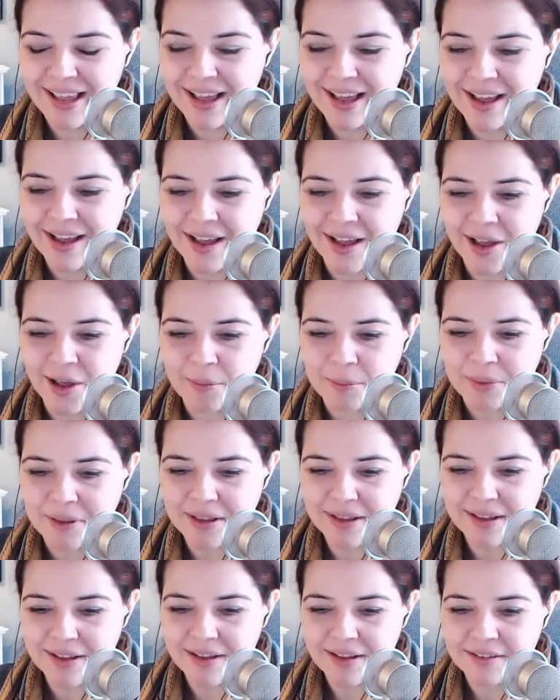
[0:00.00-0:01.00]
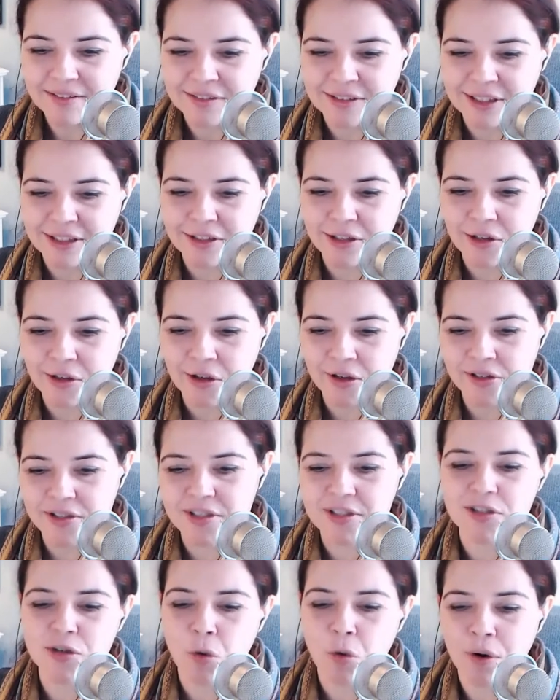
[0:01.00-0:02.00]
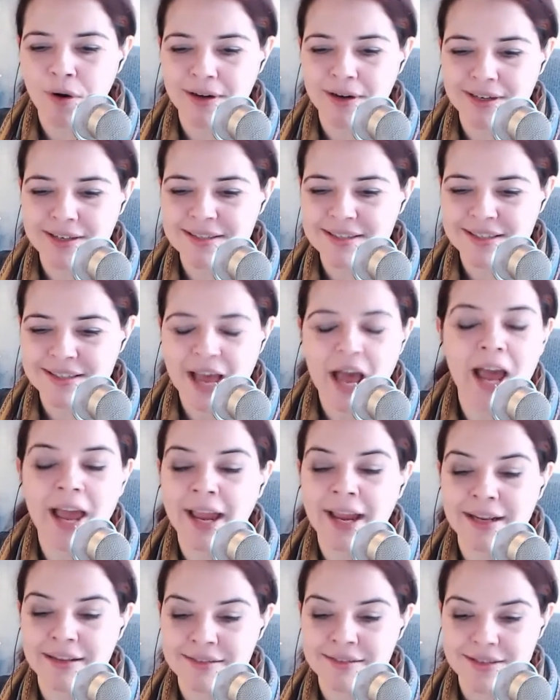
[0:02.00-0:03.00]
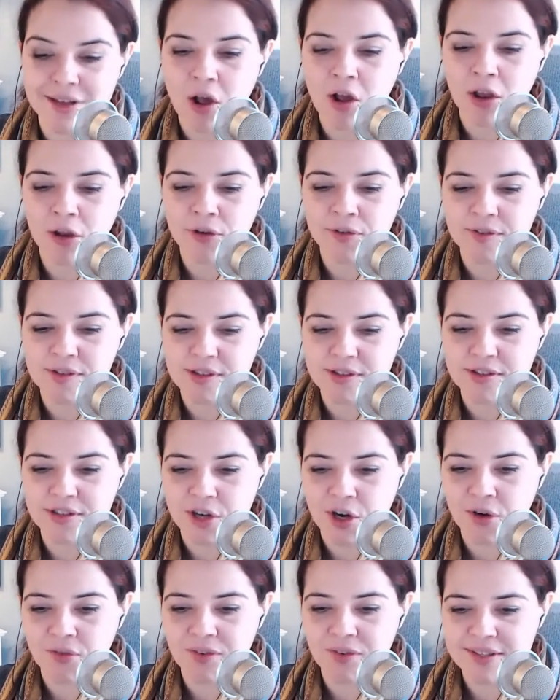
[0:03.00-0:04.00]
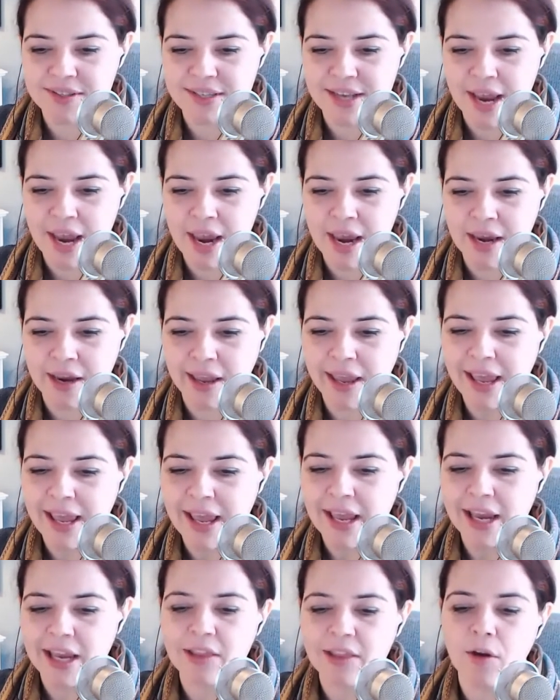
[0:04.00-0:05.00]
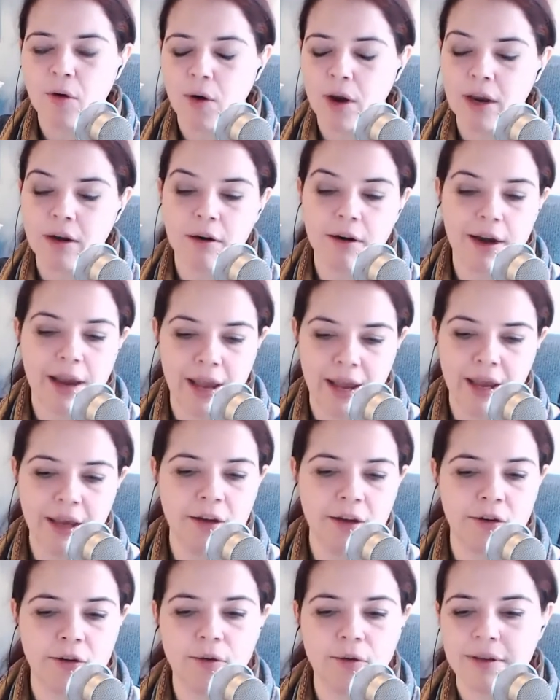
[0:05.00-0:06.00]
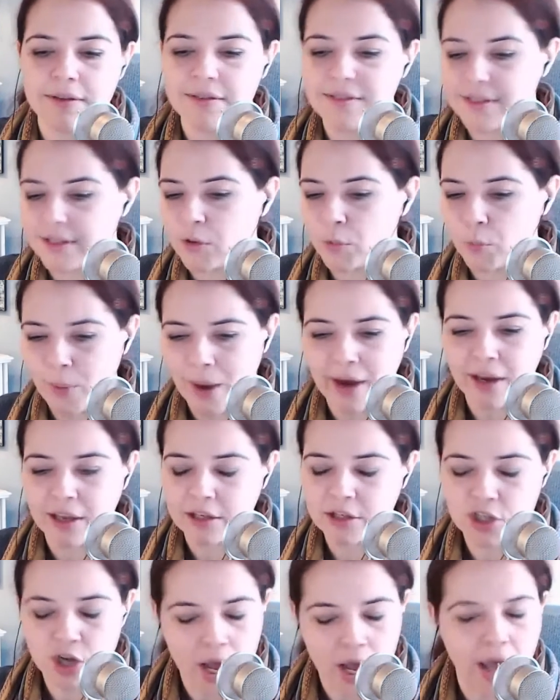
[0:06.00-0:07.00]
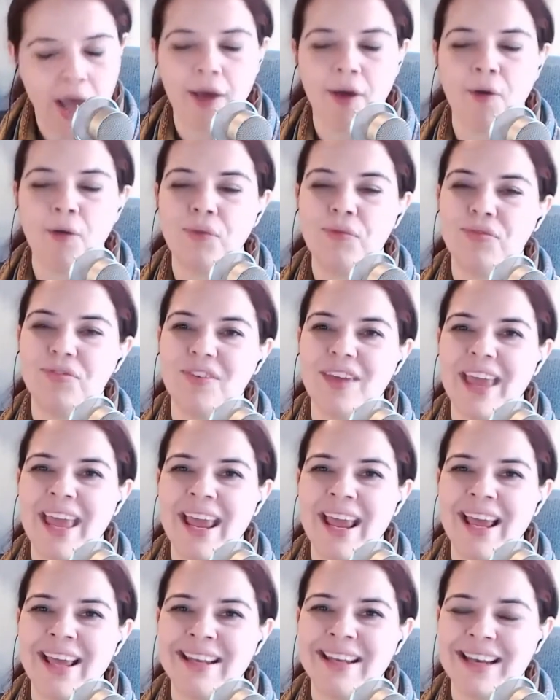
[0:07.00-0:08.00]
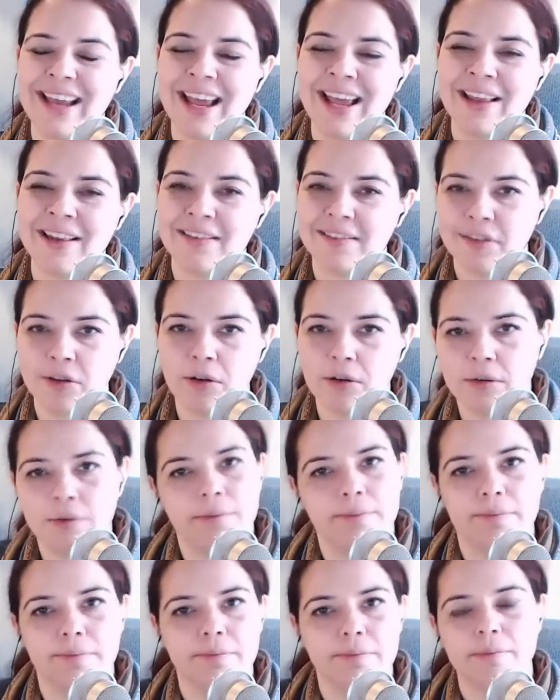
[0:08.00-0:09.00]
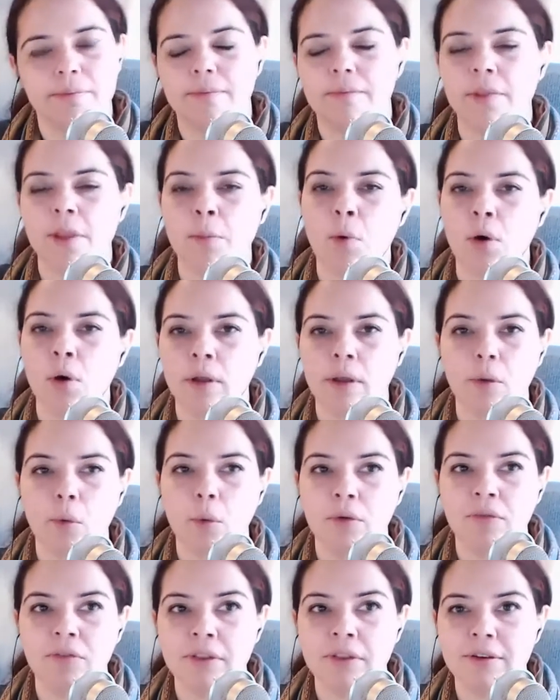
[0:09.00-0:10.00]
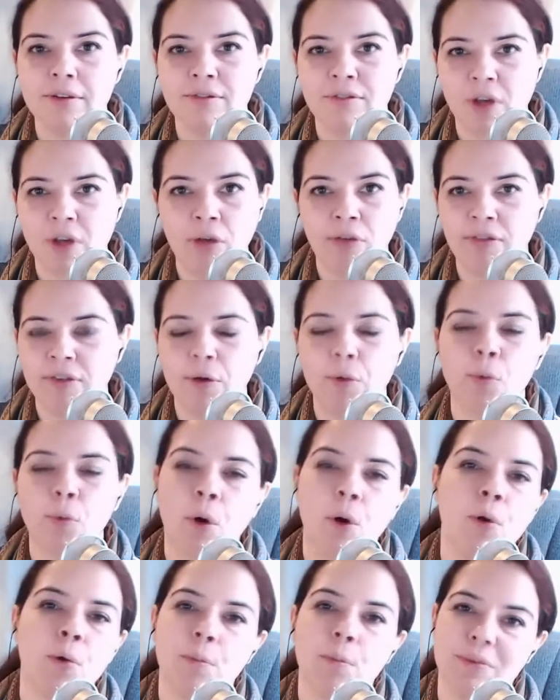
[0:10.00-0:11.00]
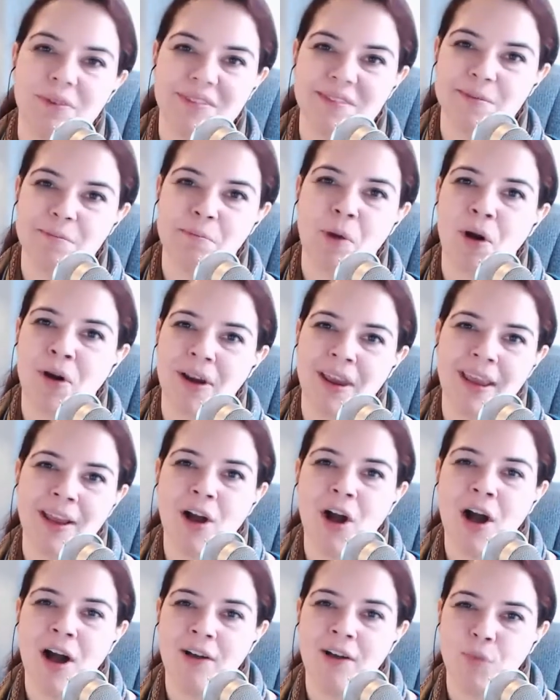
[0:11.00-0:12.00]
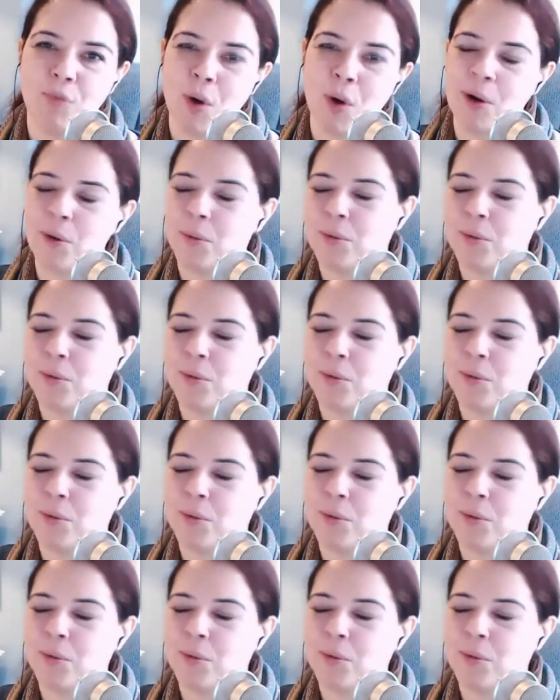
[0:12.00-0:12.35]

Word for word: Um, little historic signs all over the surface saying, in the crater ahead, you can see the wreckage of, and, and little, the moral equivalent of velvet ropes marking off where oh.